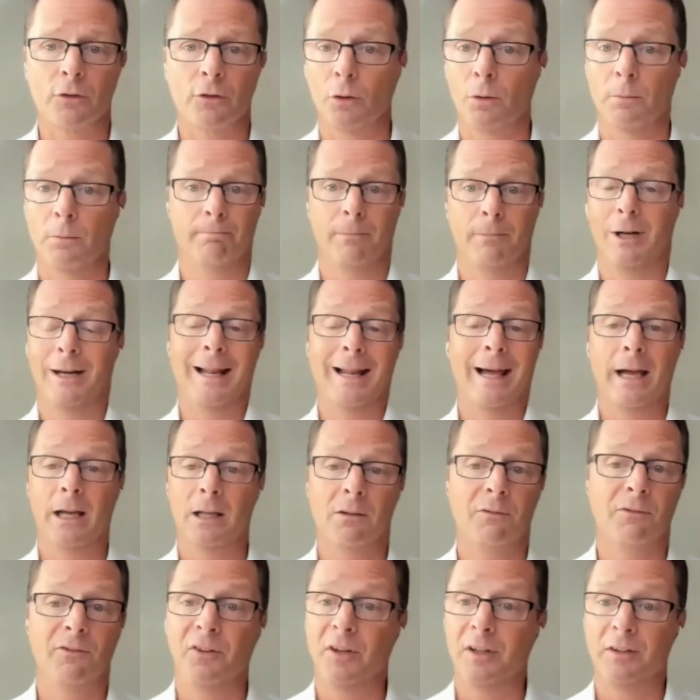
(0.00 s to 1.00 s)
so
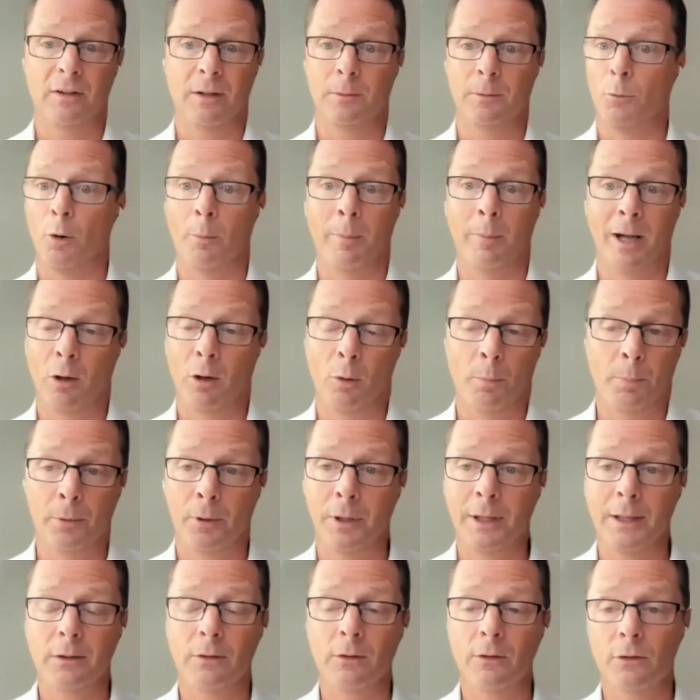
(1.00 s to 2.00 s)
allowing fixed and mobile
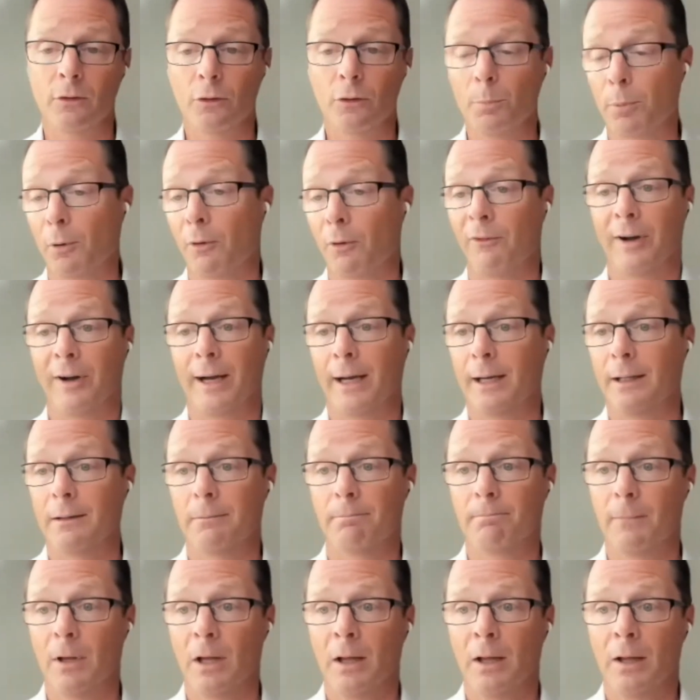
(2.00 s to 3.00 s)
operators to provide